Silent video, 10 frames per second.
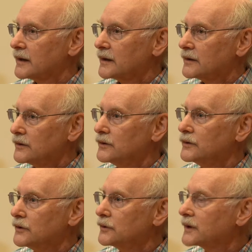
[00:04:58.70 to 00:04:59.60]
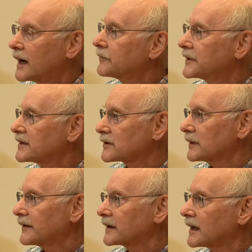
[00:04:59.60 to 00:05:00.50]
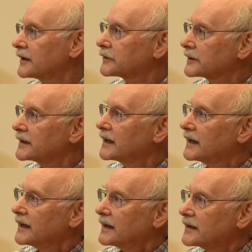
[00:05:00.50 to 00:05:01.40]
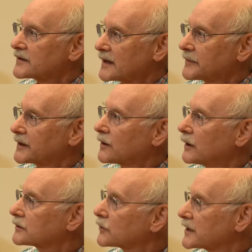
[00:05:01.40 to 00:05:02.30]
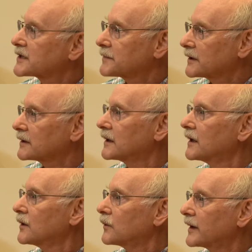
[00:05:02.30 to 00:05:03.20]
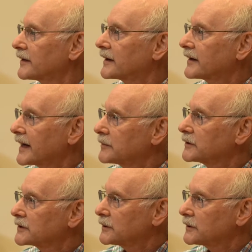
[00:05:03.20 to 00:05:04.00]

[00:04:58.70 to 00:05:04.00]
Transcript: new companies around the country, is something called CRISPR, where they're able to